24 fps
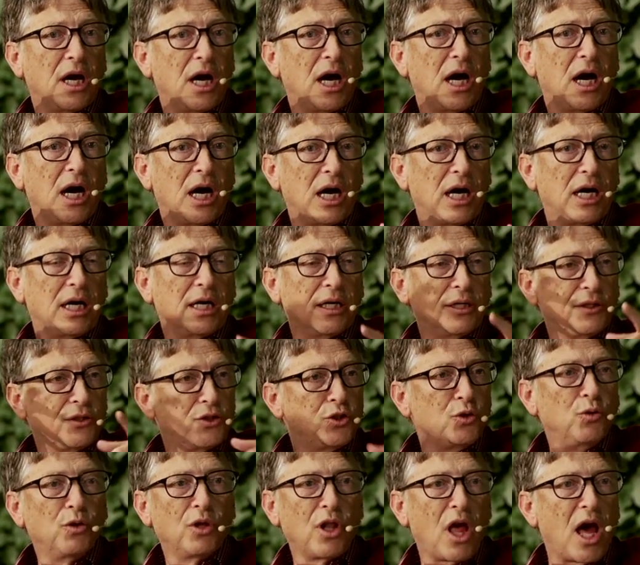
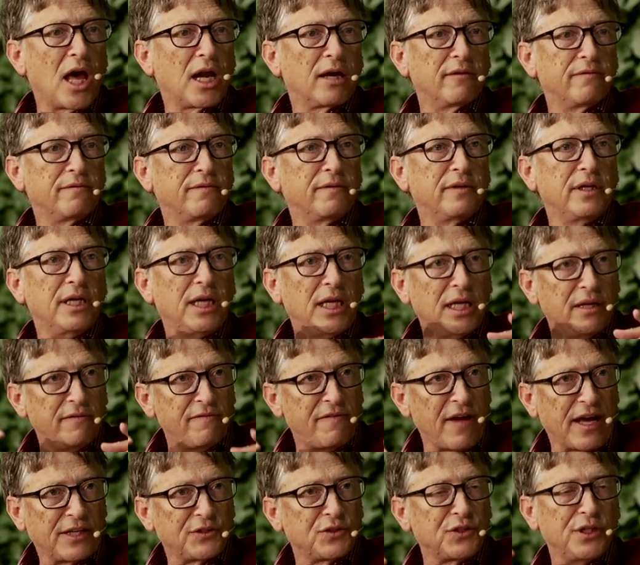do a lot of
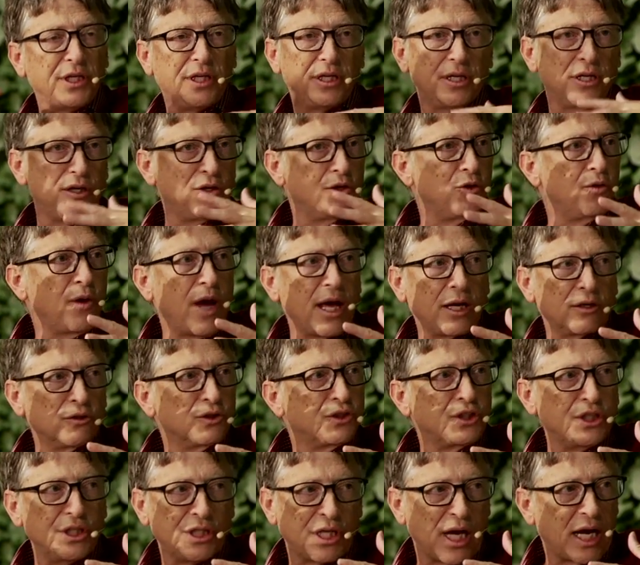investing in new
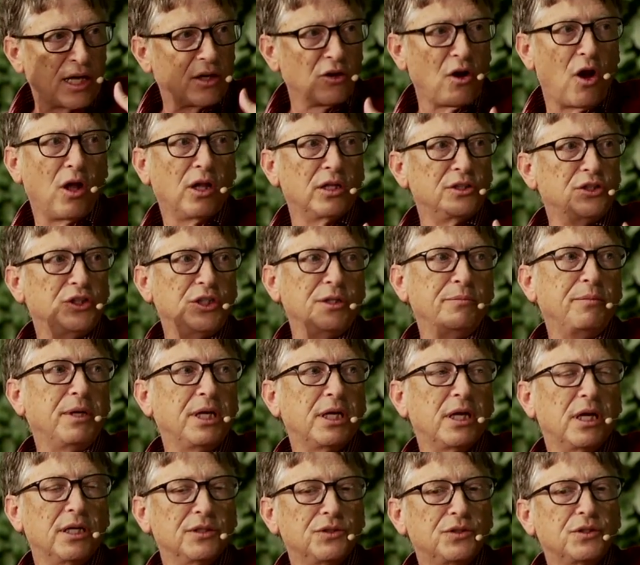energy technology,
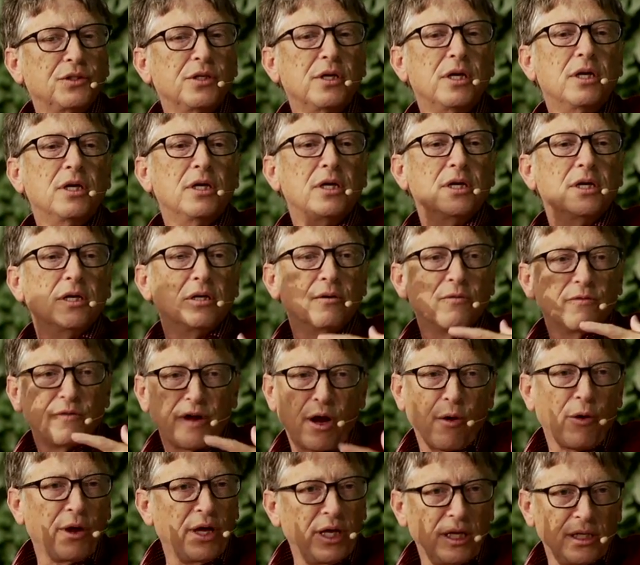because
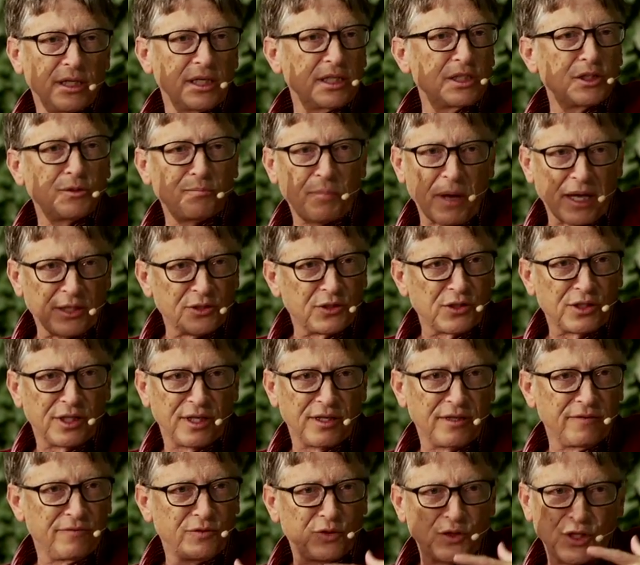very
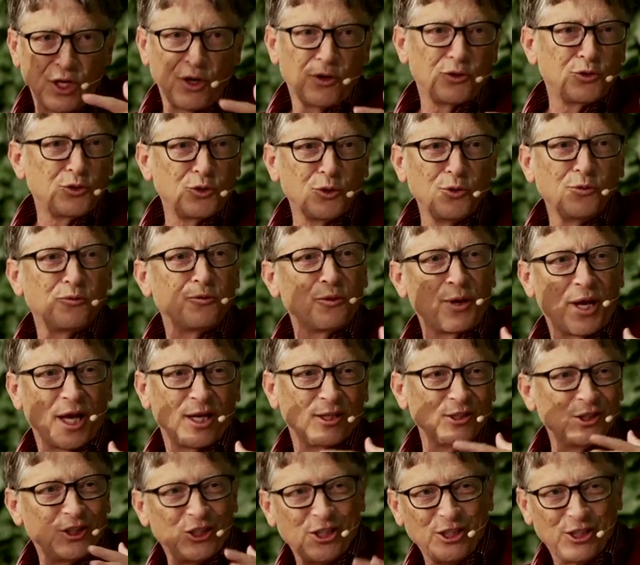inexpensive CO2-free
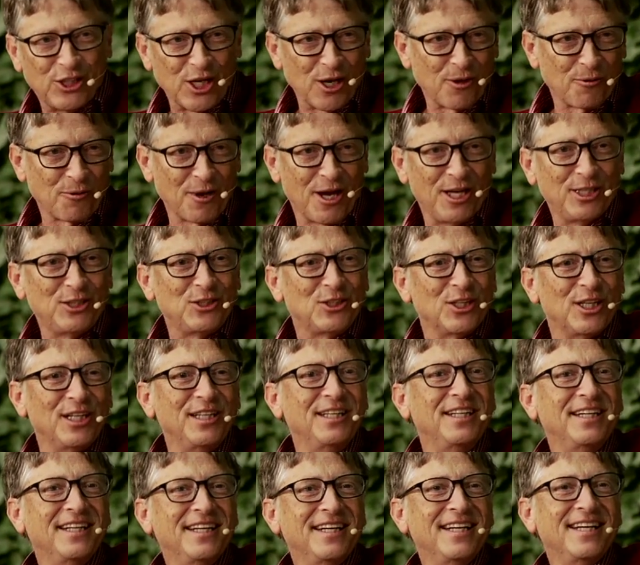energy
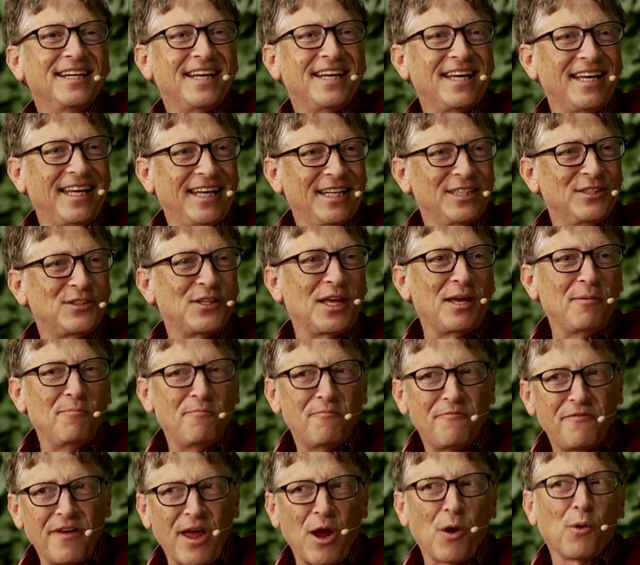generation is a
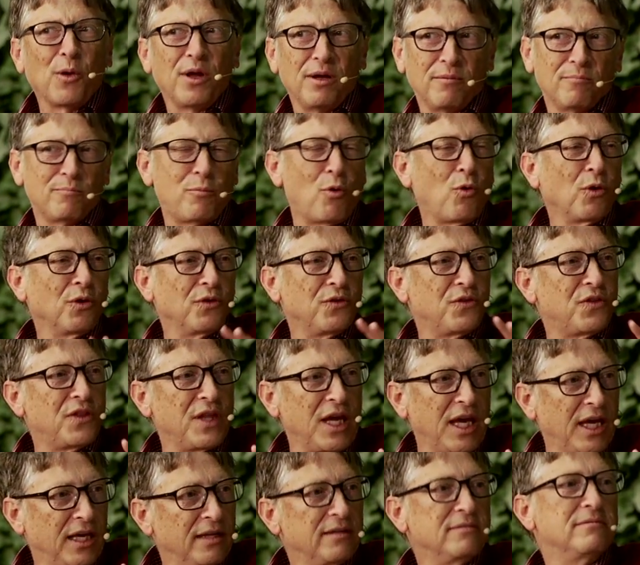very important
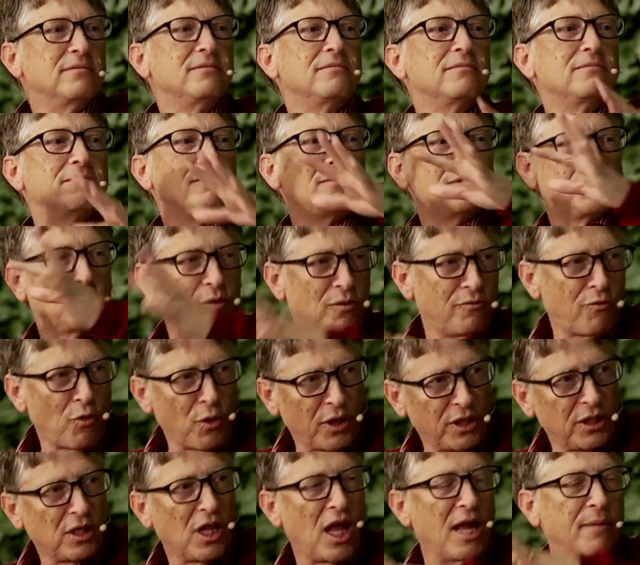thing to
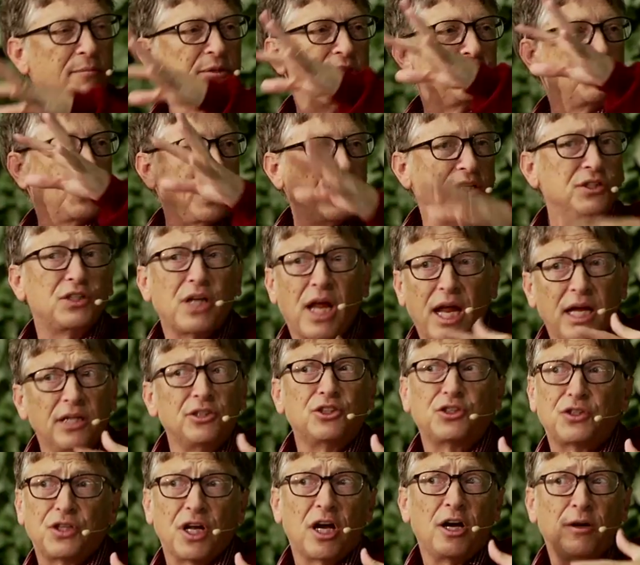avoid climate change and
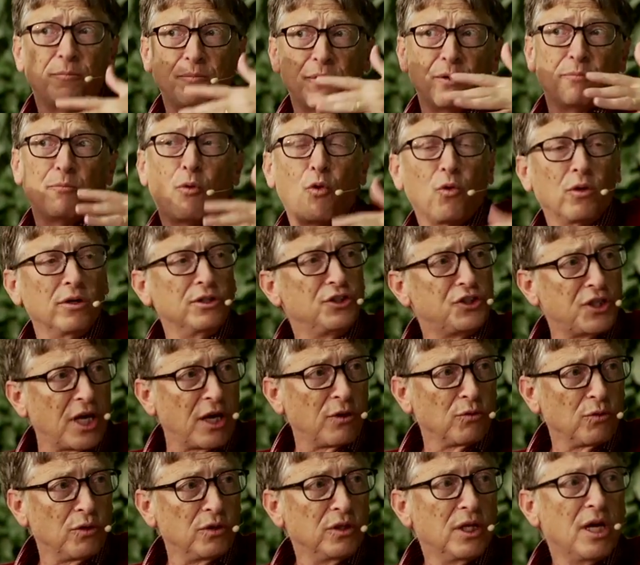just to help the poor in
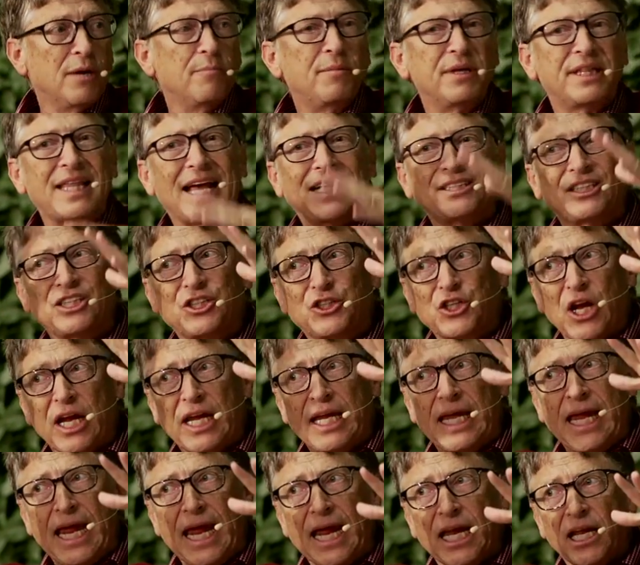general. Mm-hmm. But that's a
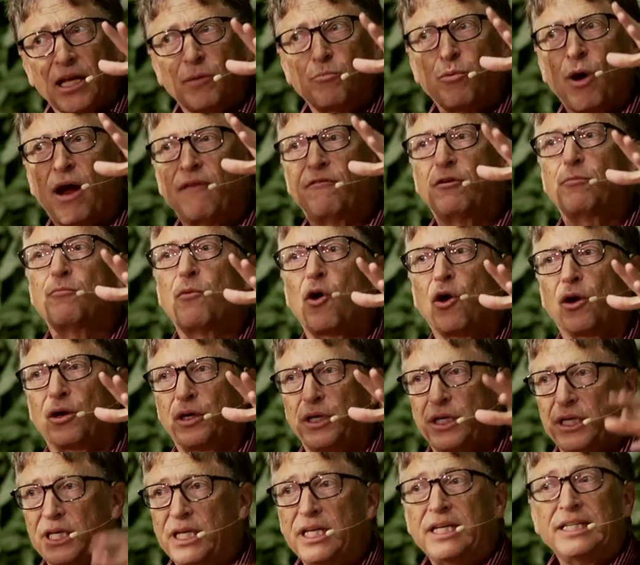gigantic private
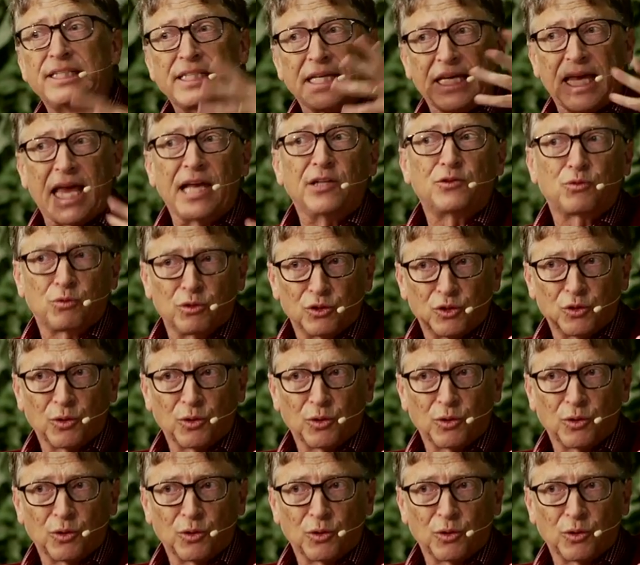market. It is a case where